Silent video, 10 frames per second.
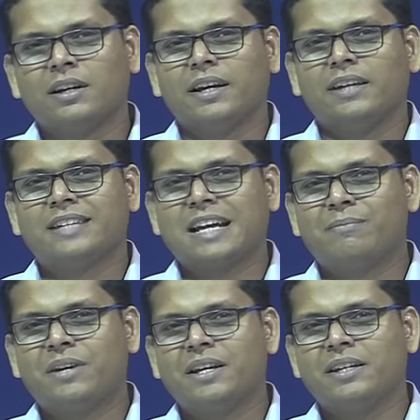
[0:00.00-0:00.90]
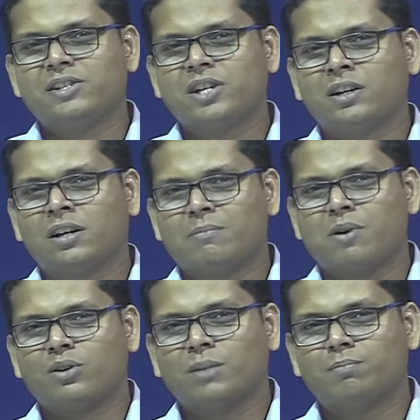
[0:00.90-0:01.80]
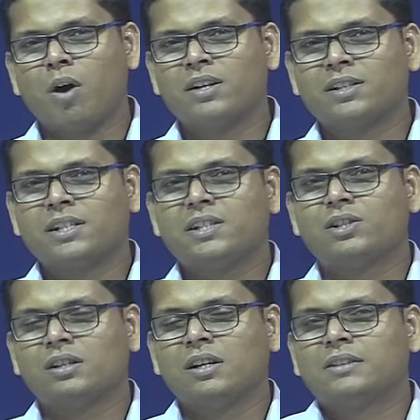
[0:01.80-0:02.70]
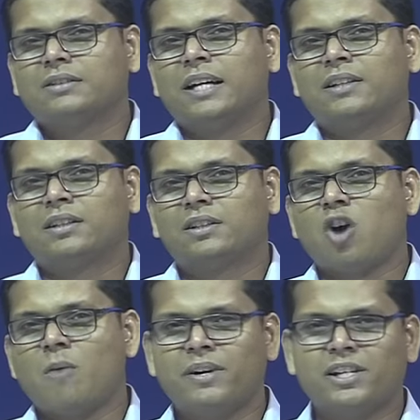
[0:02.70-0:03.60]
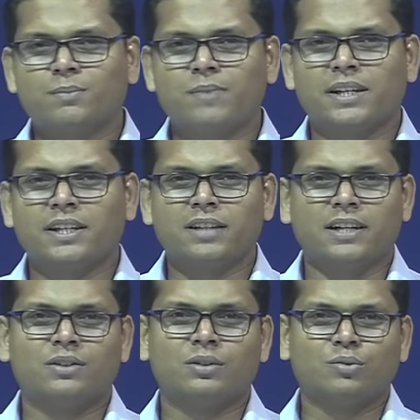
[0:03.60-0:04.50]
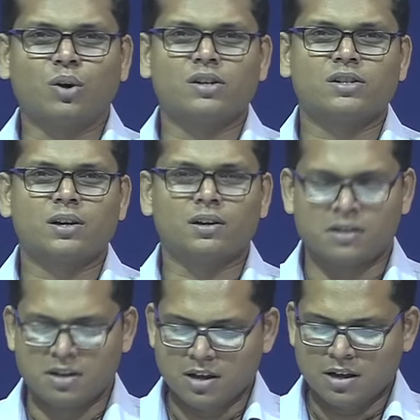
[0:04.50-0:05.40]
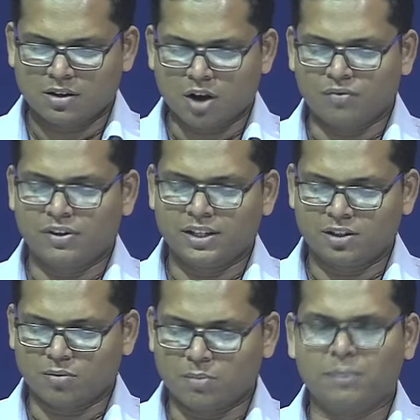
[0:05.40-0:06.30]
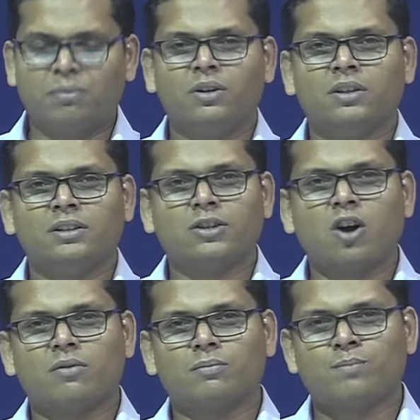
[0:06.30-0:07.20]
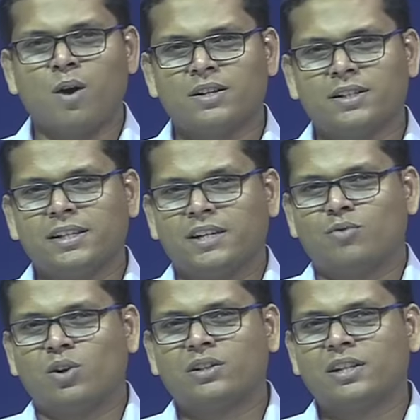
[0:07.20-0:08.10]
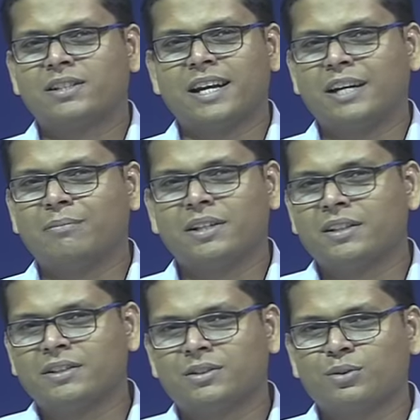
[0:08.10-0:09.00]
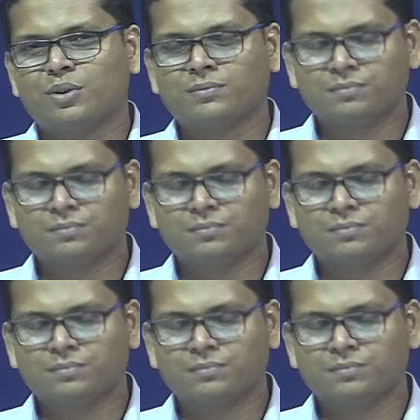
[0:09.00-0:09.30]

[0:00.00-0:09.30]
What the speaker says: It can be in general about the policies that government is making, that what is the confidence of the people in that policy, and what is their sentiment, and so on.